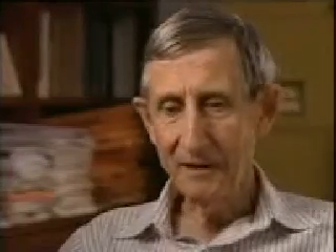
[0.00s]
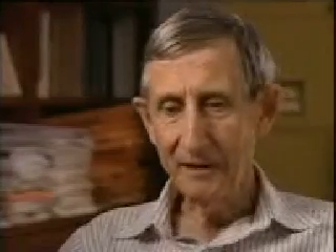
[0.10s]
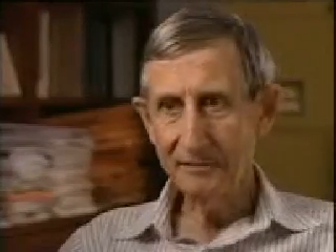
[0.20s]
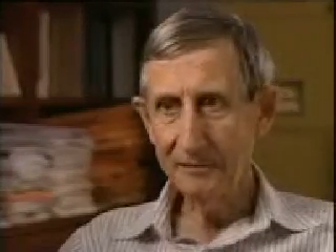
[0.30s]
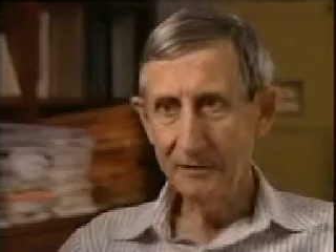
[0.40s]

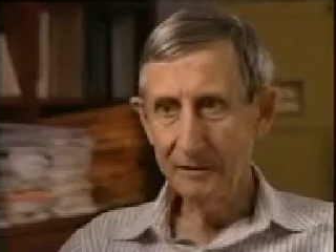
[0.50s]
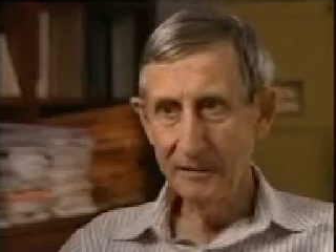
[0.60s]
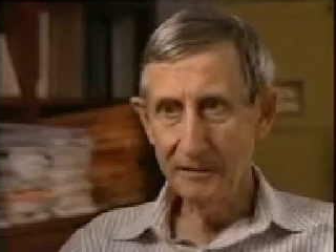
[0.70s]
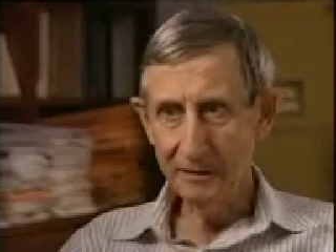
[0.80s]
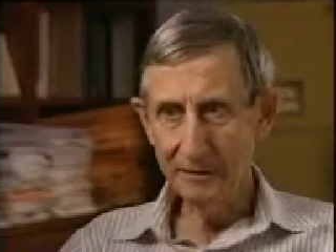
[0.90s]
excellent
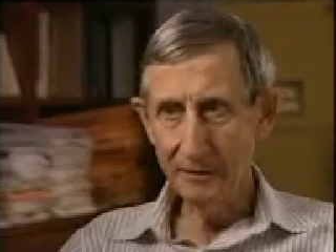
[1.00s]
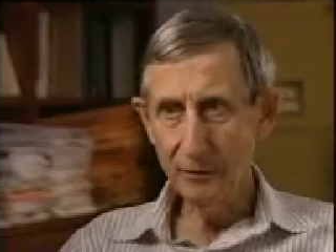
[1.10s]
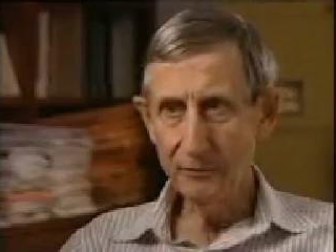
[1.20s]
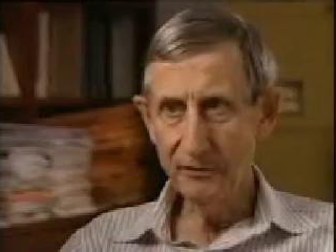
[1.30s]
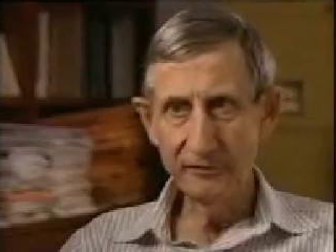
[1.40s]
leader, and
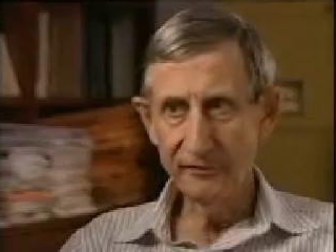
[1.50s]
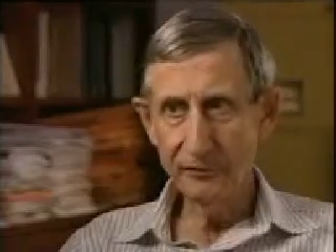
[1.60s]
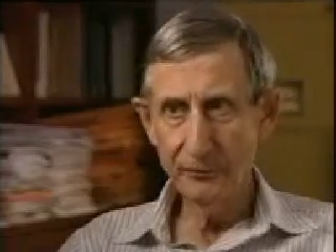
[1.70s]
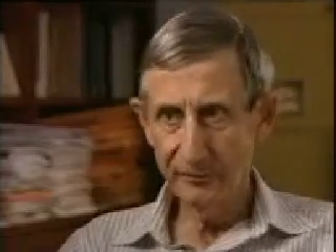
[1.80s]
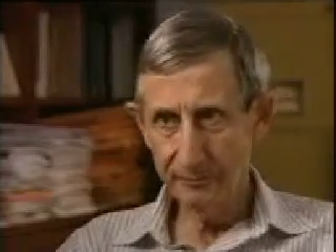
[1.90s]
Oak Ridge has
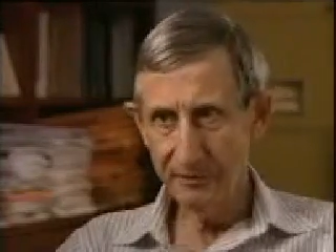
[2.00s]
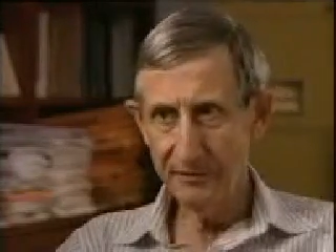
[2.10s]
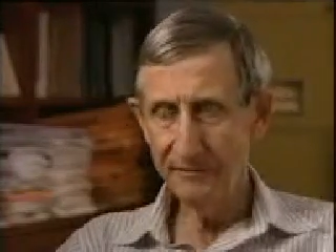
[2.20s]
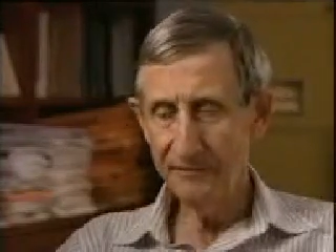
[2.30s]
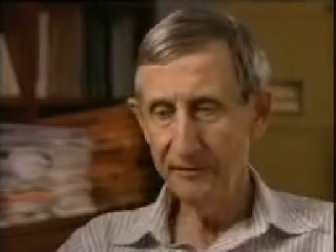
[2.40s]
always
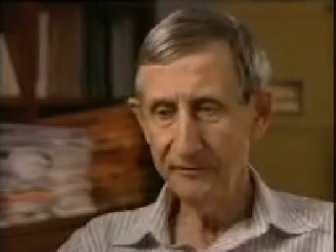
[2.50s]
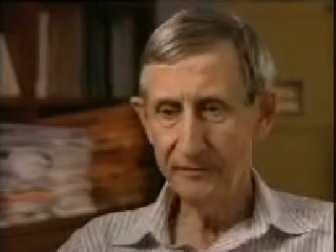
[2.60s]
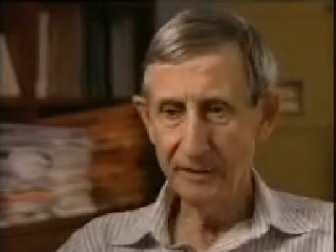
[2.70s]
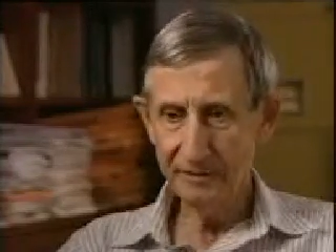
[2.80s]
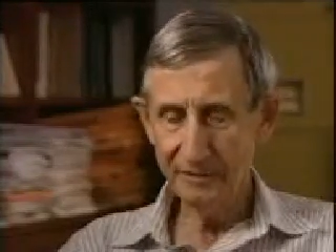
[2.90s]
been
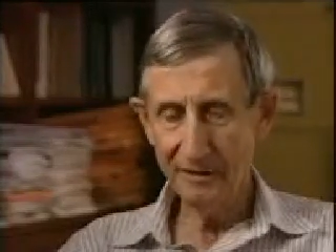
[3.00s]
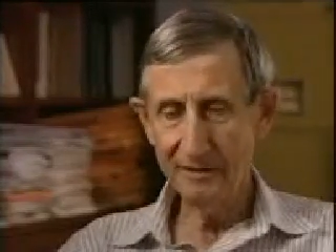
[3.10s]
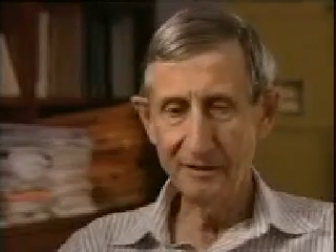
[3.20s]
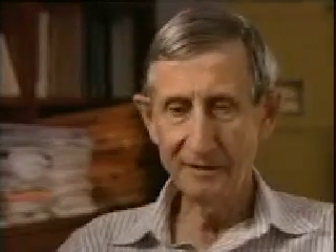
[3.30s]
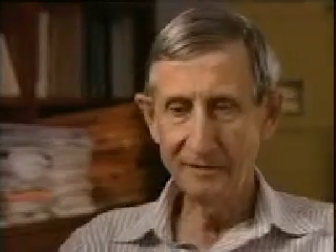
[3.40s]
first-rate
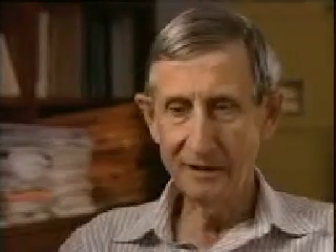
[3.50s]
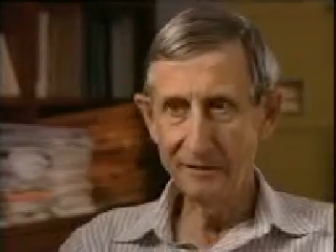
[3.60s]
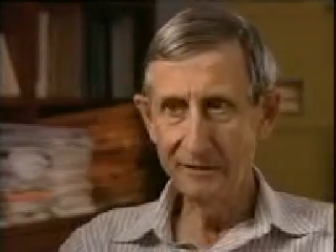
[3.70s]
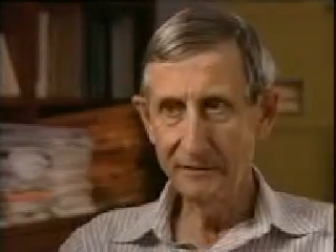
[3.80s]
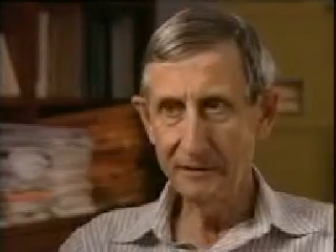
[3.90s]

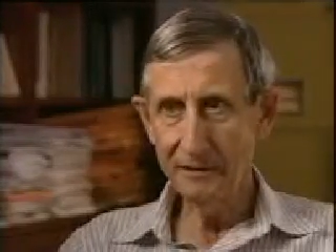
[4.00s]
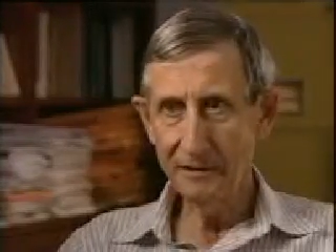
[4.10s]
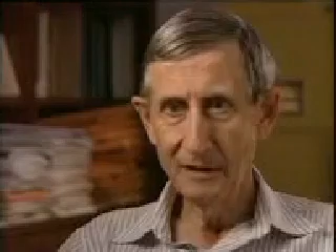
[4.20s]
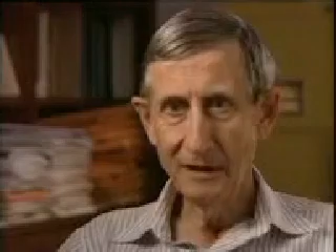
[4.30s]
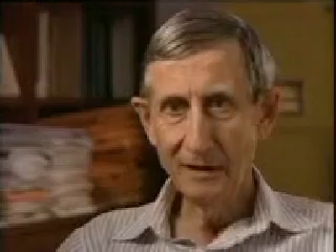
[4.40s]

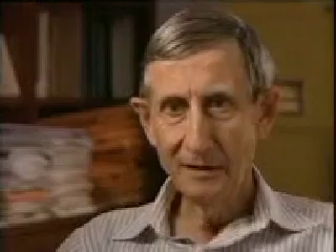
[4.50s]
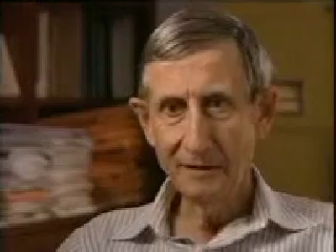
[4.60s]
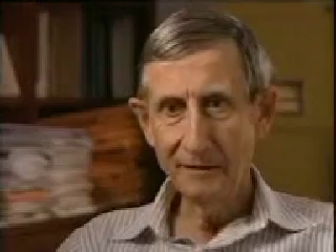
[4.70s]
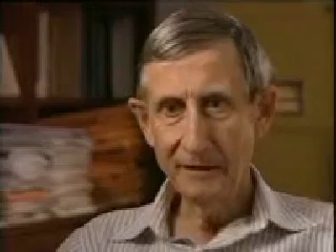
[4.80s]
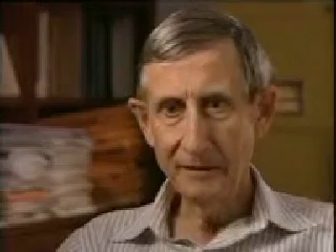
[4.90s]
scientifically.
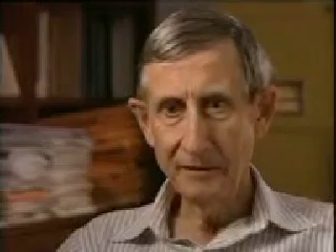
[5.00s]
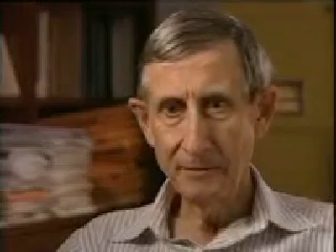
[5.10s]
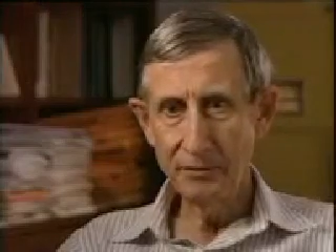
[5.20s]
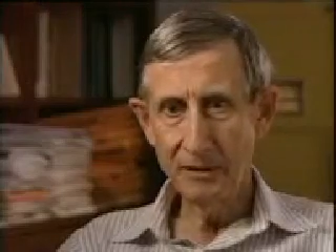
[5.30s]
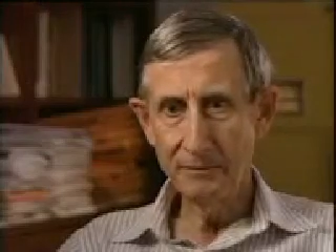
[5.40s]
They've had
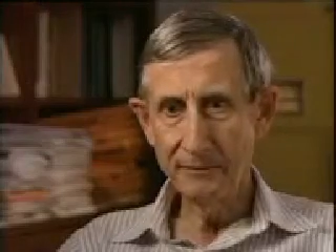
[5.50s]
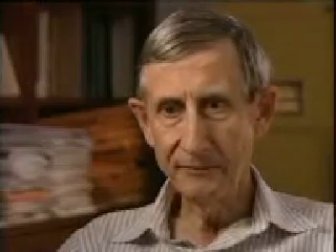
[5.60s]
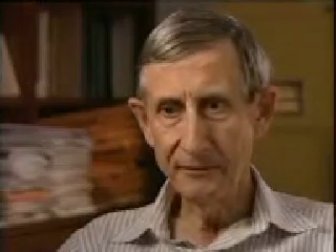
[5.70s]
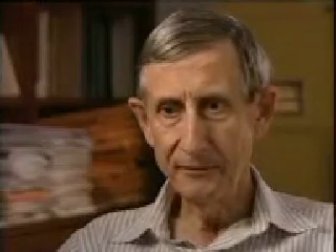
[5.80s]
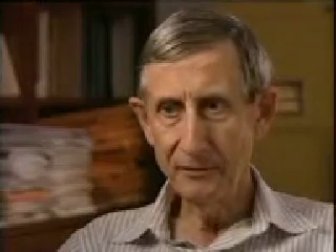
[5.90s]
their
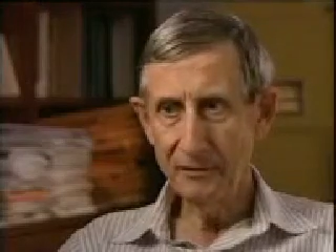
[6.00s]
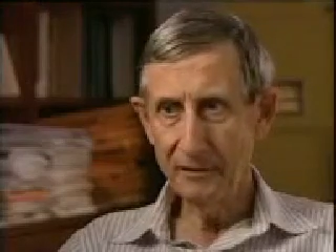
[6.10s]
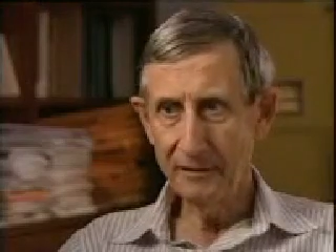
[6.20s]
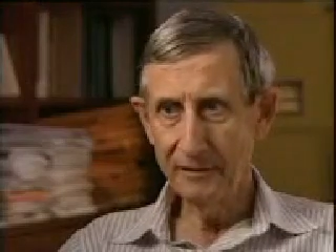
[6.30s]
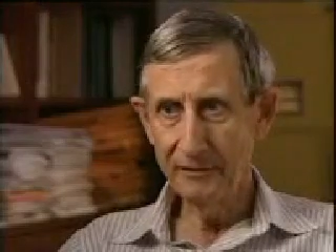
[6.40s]
problems with
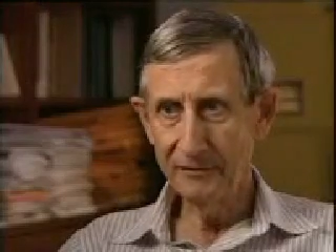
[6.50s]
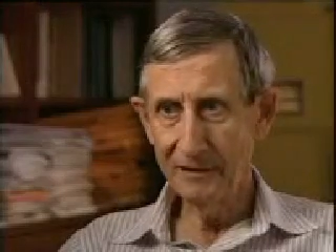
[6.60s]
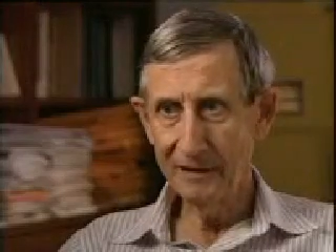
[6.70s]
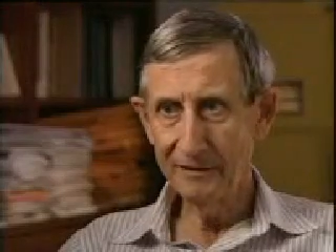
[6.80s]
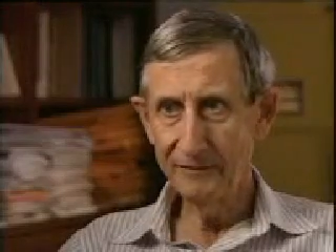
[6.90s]
nuclear energy
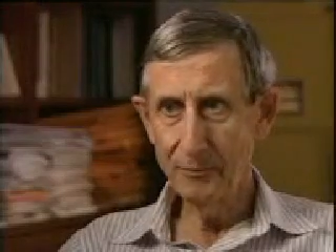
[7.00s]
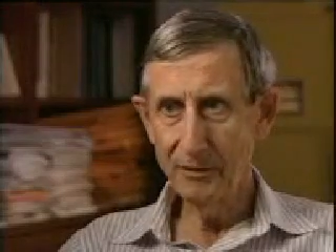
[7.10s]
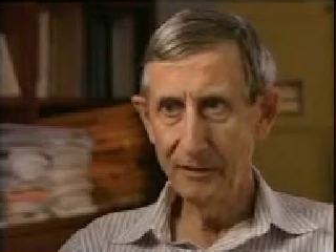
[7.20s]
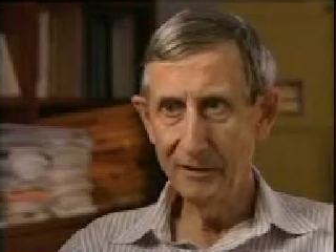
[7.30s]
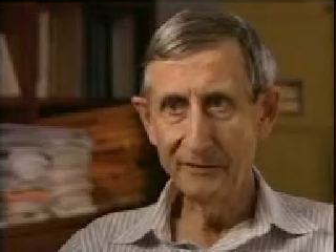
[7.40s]
like
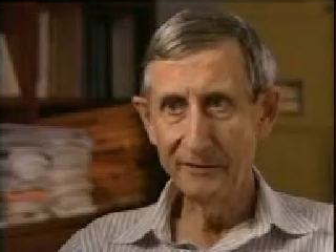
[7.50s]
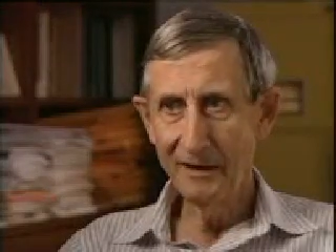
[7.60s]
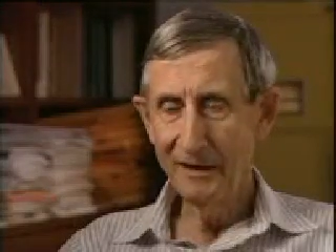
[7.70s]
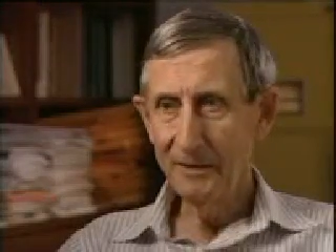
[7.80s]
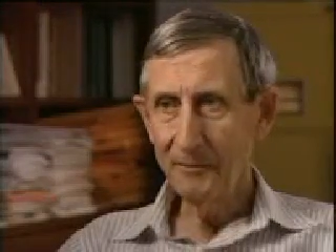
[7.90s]
everybody else,
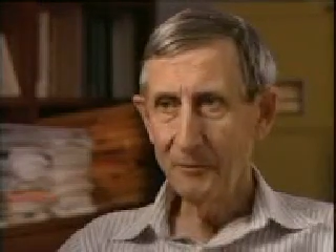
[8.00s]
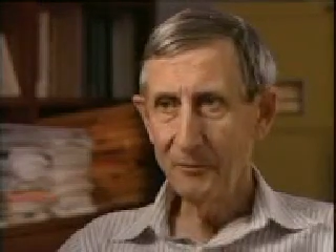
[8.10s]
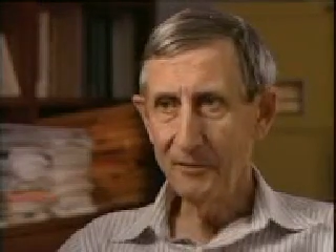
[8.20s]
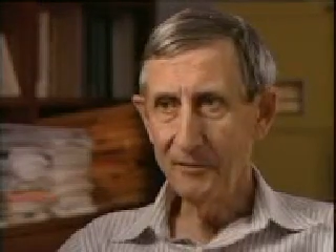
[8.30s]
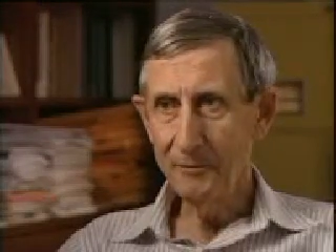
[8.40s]

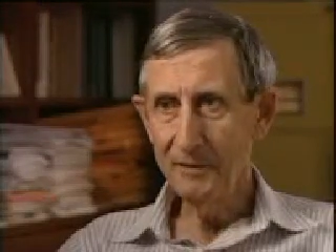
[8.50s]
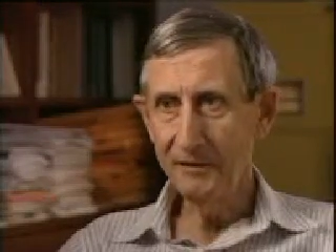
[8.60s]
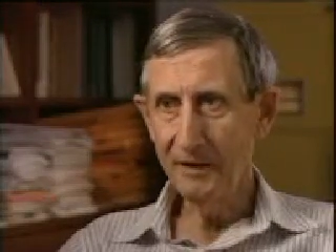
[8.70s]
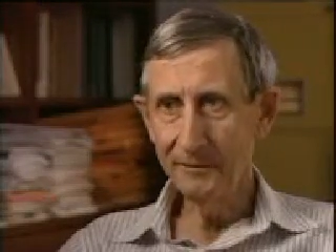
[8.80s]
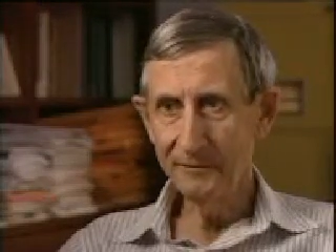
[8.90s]
but in the
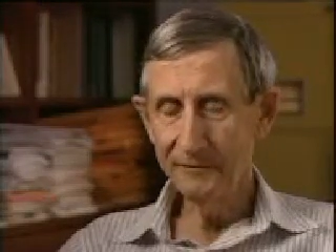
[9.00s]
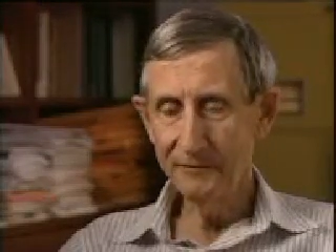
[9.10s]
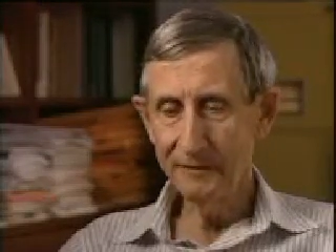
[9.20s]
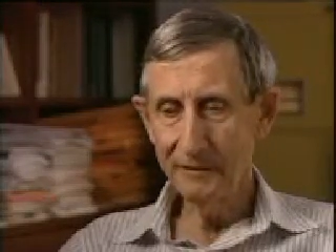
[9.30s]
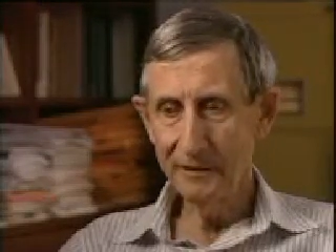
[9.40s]
meantime, they've
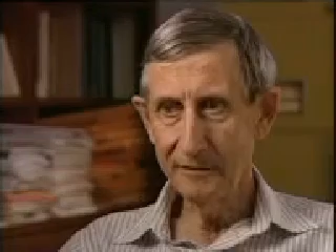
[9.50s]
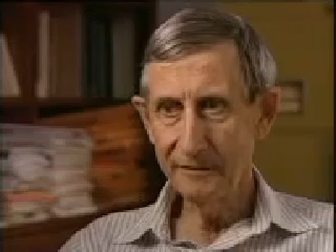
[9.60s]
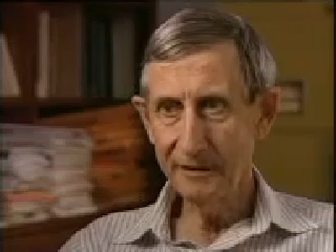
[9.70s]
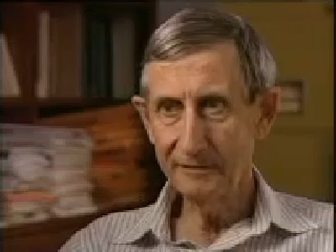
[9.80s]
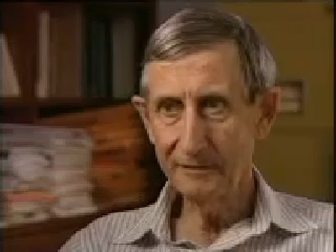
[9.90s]
done a lot
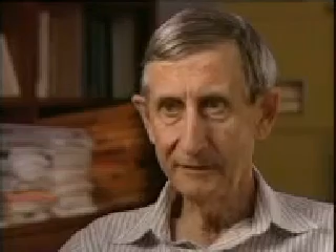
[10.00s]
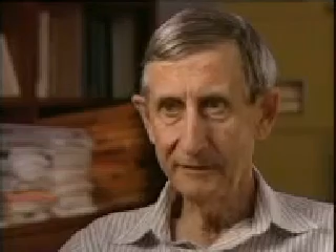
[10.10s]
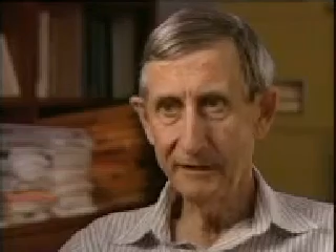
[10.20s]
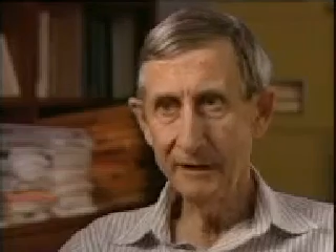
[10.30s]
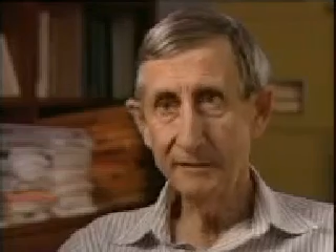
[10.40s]
of
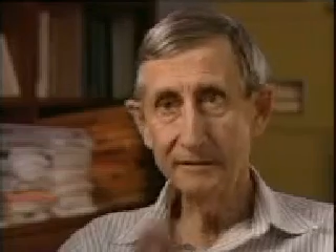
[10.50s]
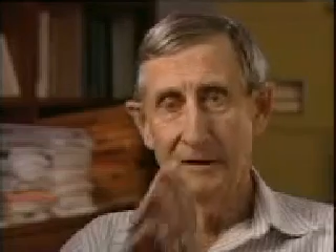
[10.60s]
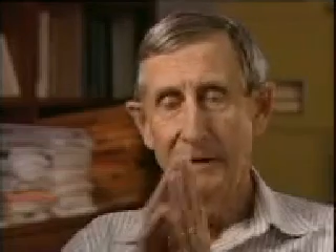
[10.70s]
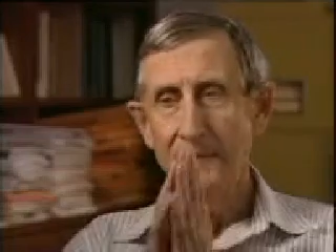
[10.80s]
excellent science.